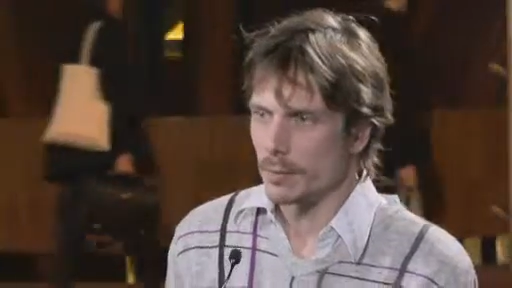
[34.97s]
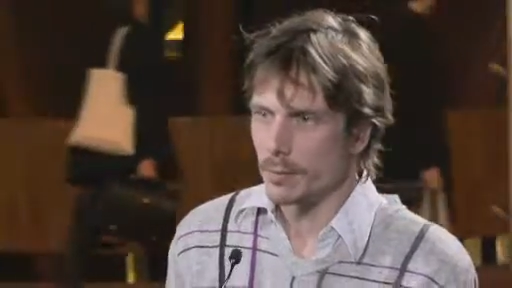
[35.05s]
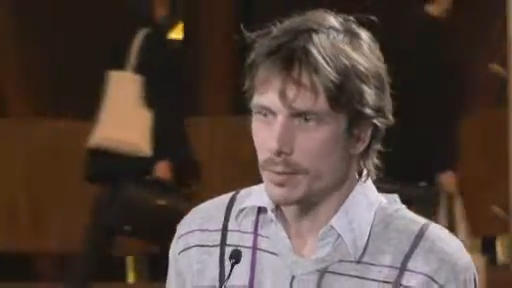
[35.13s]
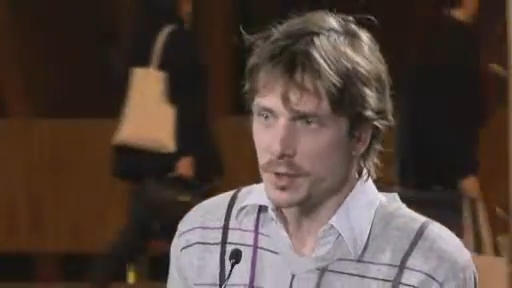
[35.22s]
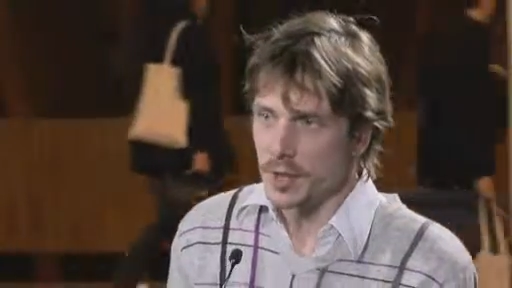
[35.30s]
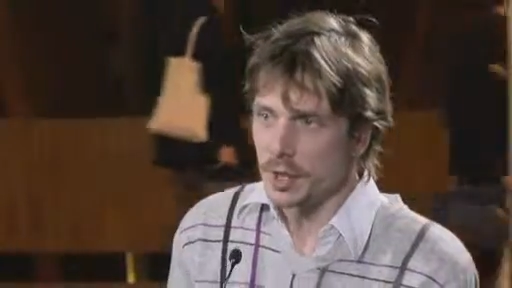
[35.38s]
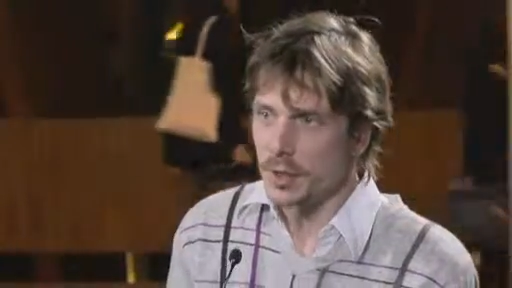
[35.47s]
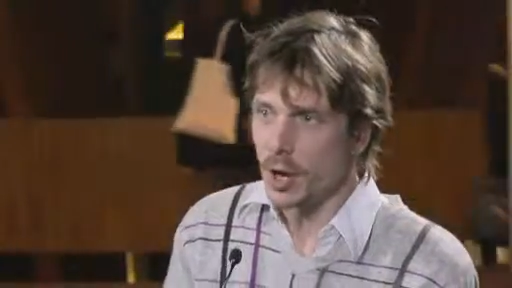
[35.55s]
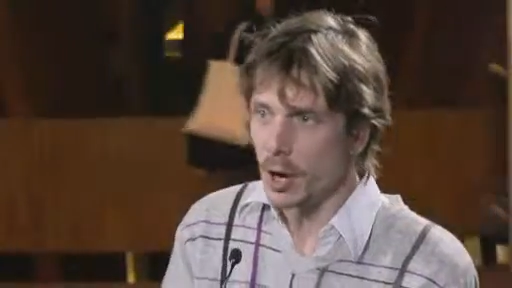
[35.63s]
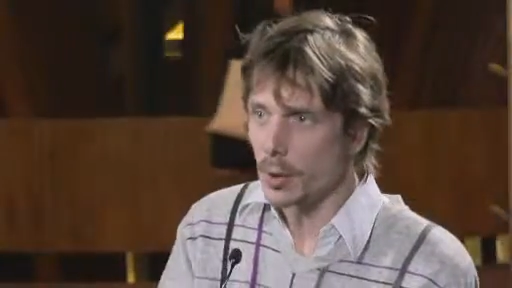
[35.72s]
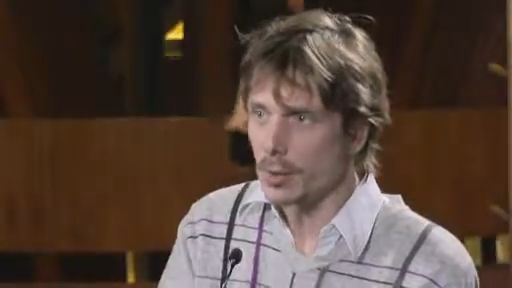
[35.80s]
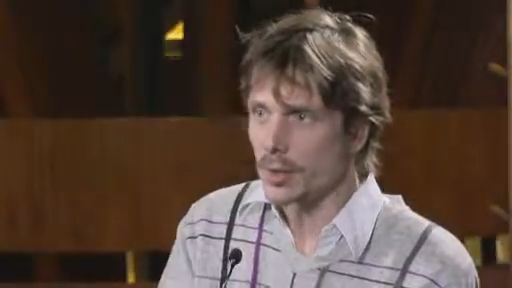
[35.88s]
seeing the
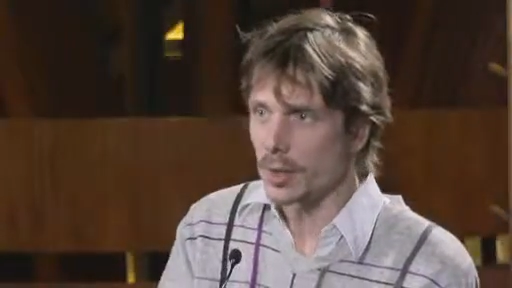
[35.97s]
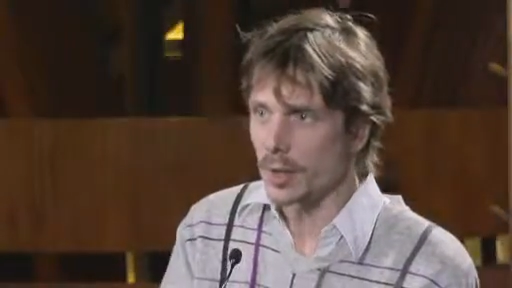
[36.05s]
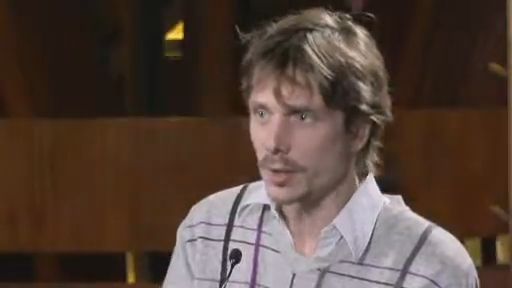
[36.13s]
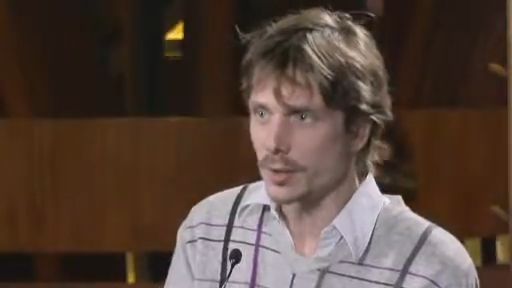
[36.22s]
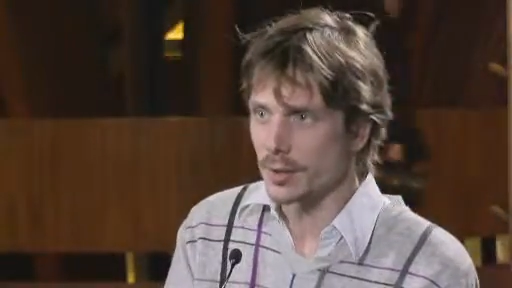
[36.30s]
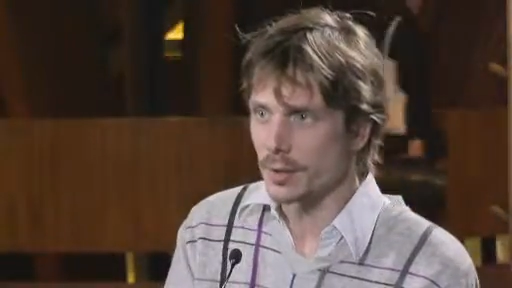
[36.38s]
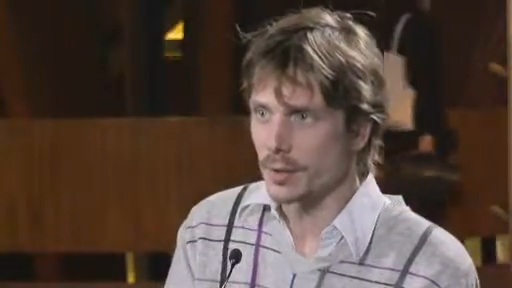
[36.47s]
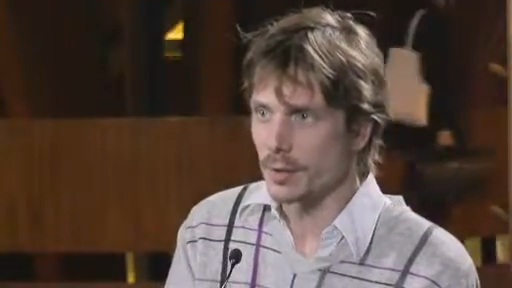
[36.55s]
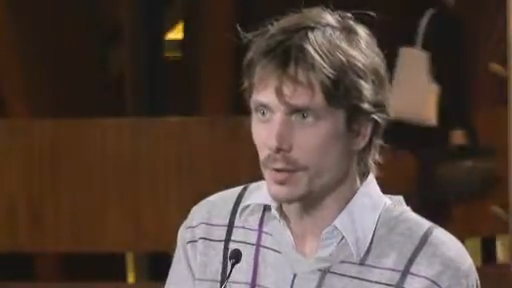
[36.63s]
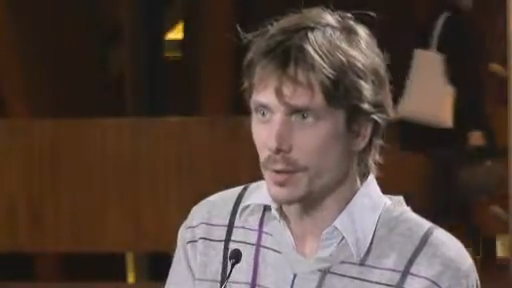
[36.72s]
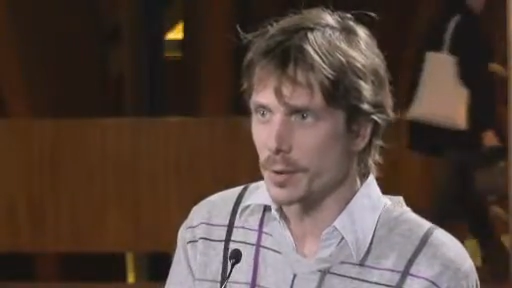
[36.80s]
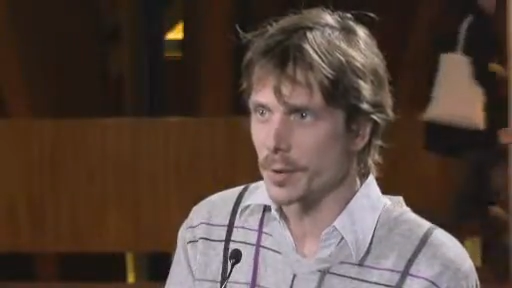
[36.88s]
housing as a
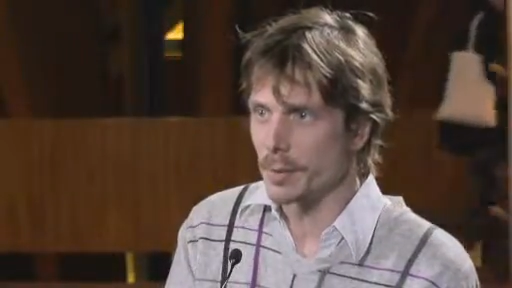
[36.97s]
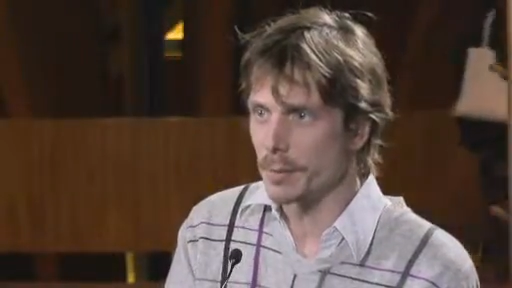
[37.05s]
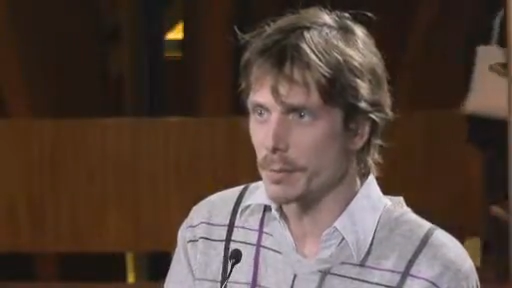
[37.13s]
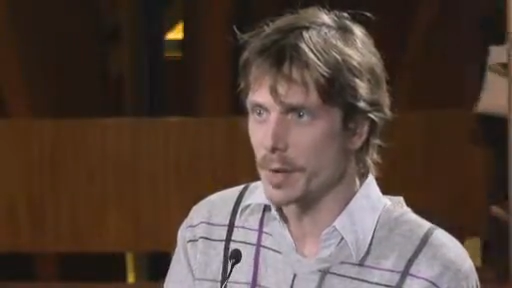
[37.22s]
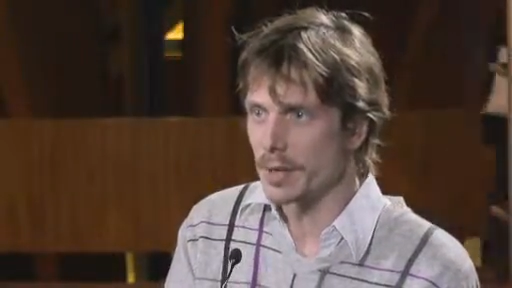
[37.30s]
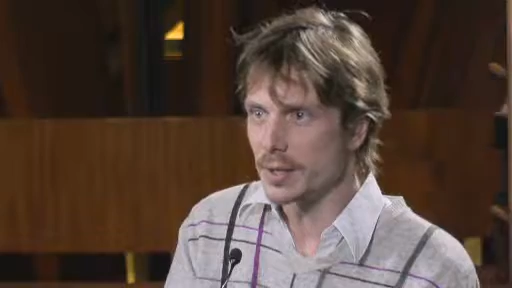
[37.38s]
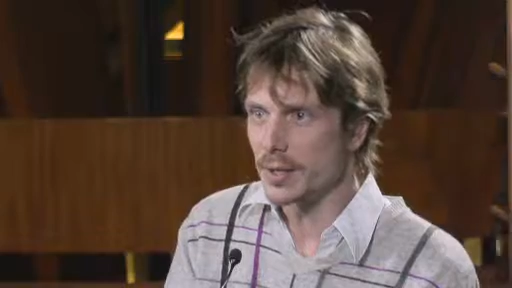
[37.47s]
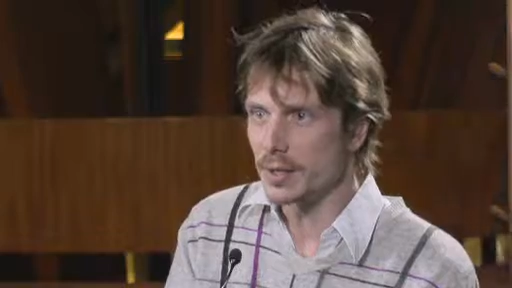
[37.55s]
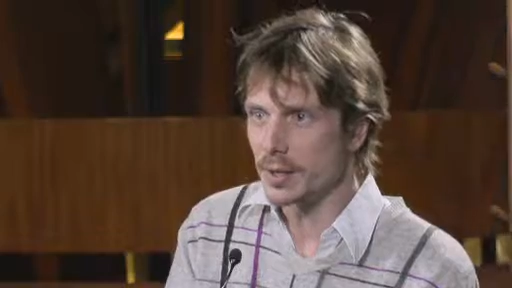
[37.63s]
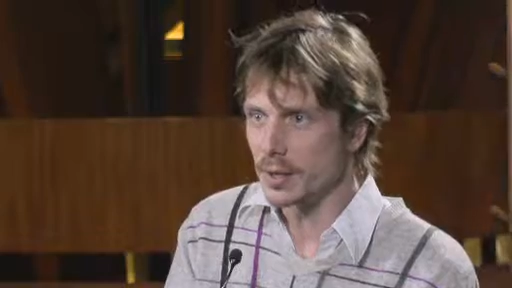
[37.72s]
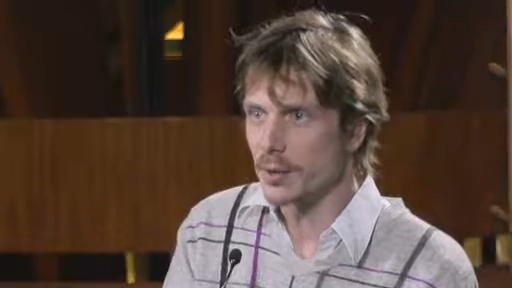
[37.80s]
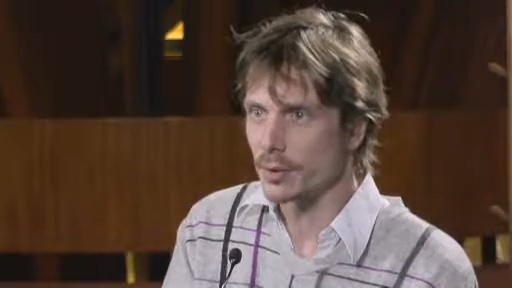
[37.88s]
very
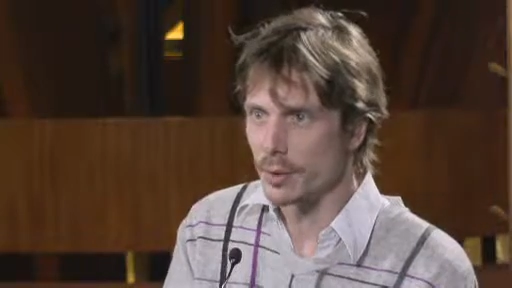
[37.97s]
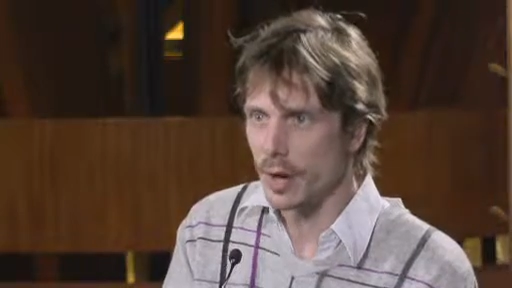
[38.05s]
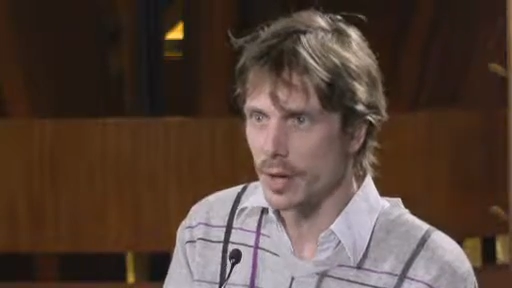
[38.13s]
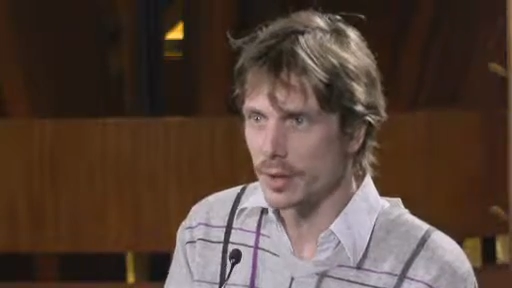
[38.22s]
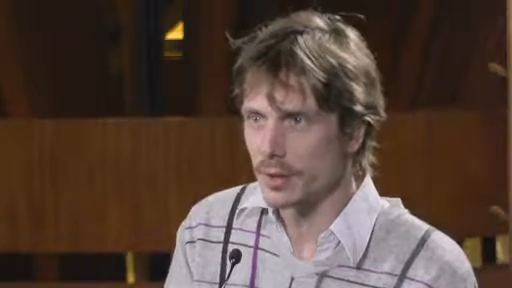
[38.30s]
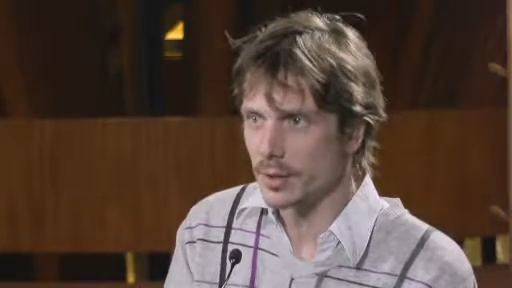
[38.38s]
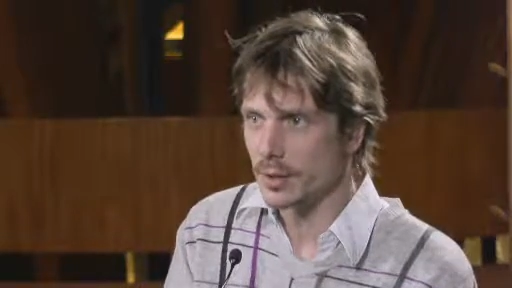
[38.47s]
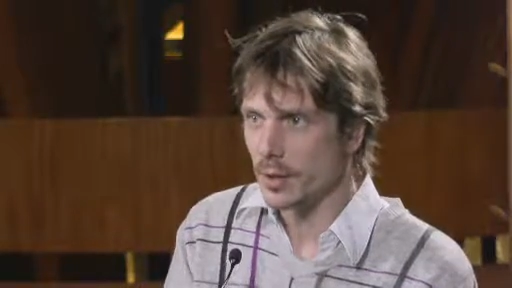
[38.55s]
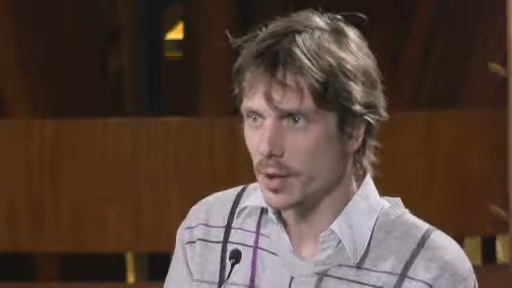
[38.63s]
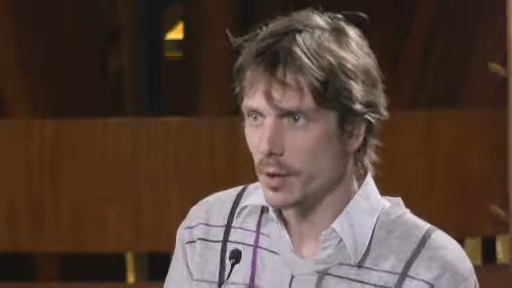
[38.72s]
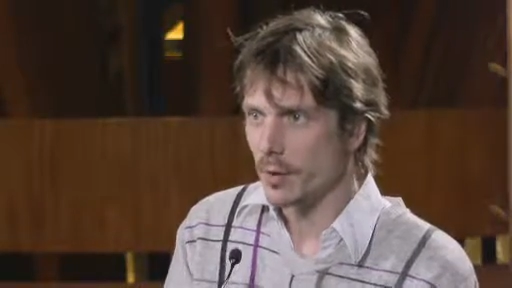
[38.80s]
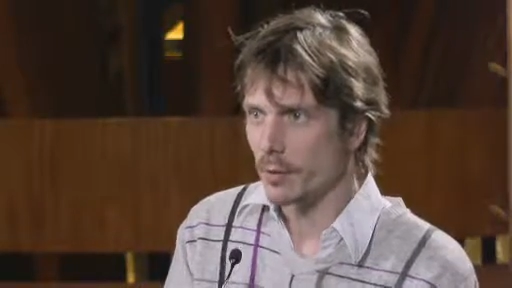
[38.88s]
basic right
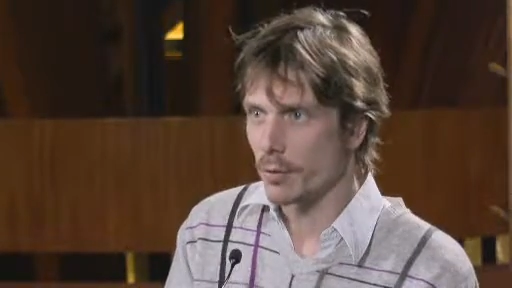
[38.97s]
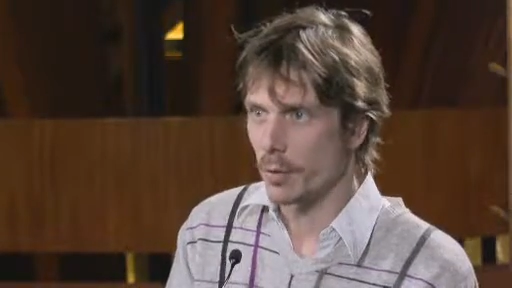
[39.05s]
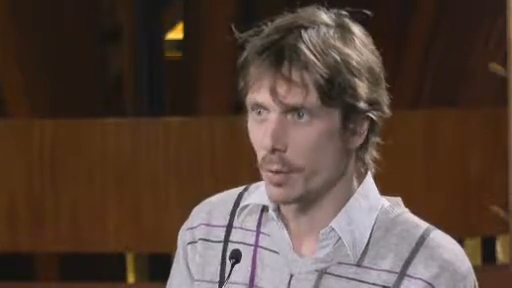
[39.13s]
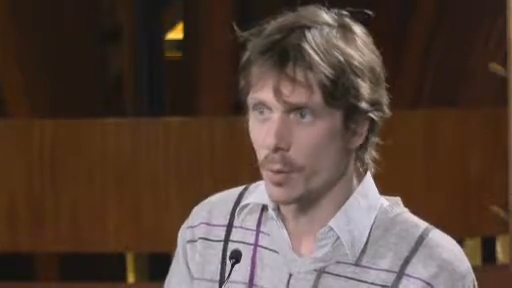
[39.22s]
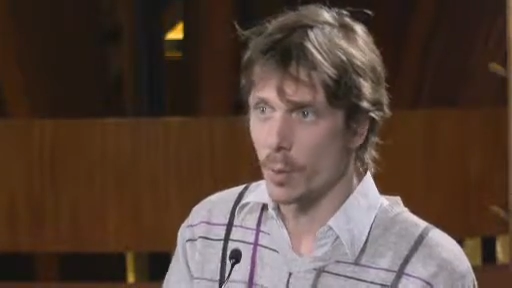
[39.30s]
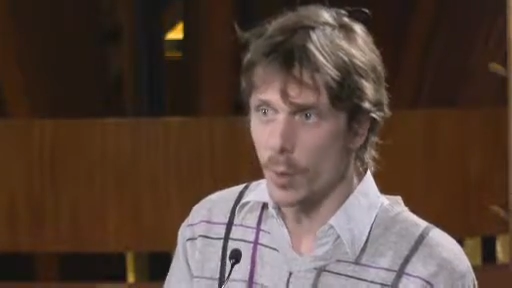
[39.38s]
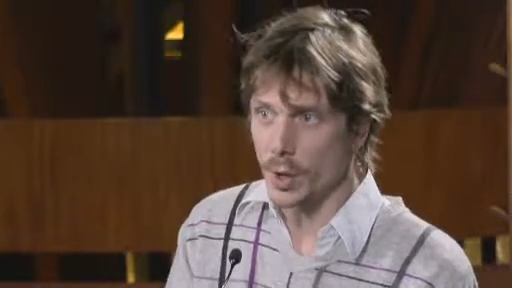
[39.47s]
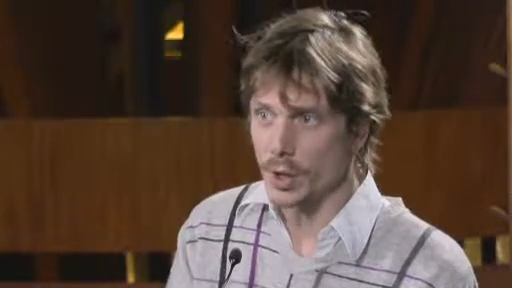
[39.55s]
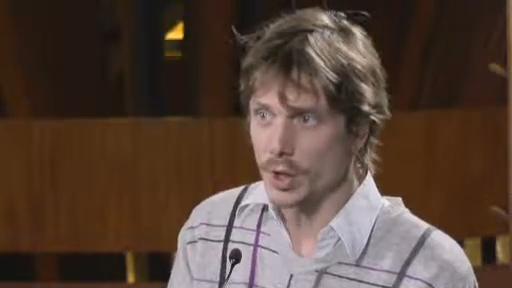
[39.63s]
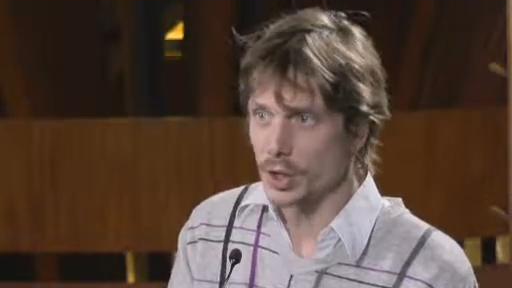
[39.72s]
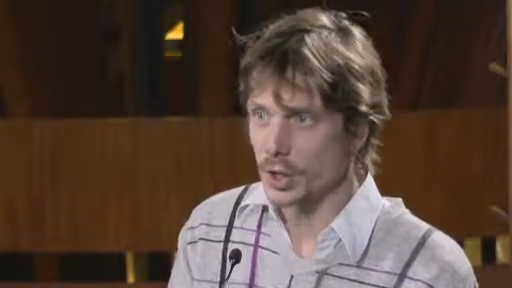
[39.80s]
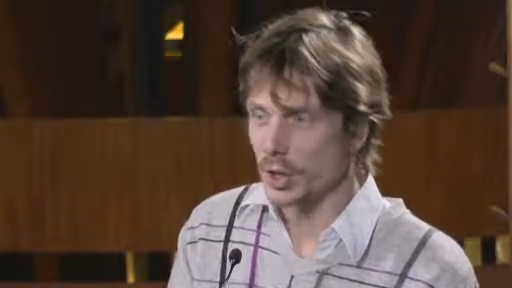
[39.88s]
from
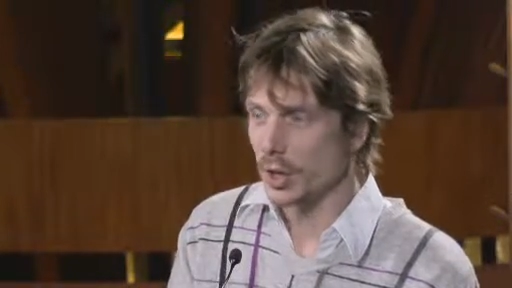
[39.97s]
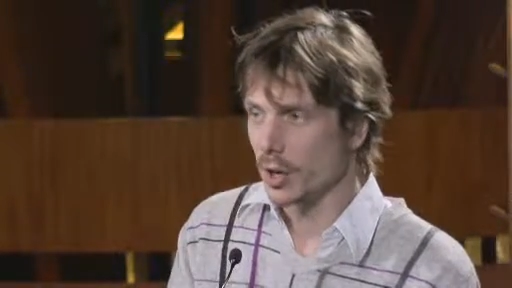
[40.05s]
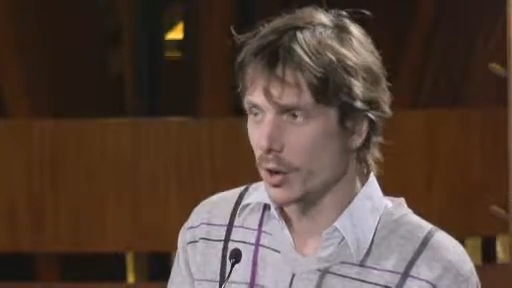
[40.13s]
which